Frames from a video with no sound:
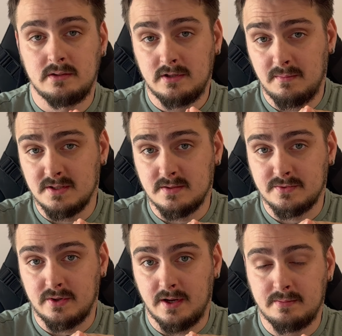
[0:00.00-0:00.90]
Give me a
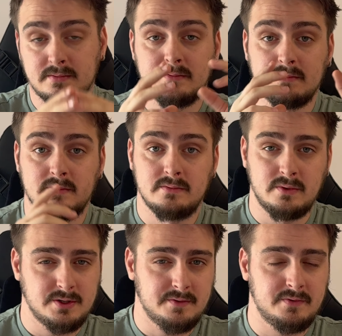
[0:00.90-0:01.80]
subscribe.
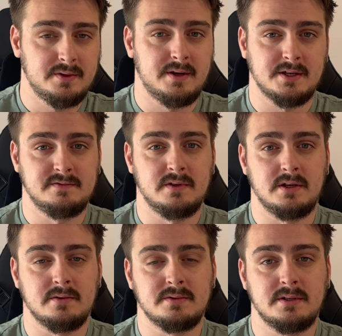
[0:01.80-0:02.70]
Watch out for the next
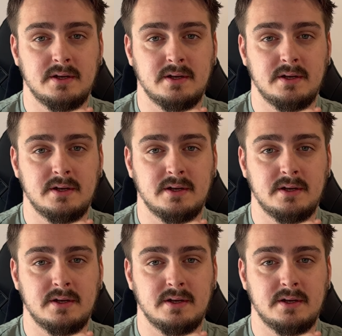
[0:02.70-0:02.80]
videos,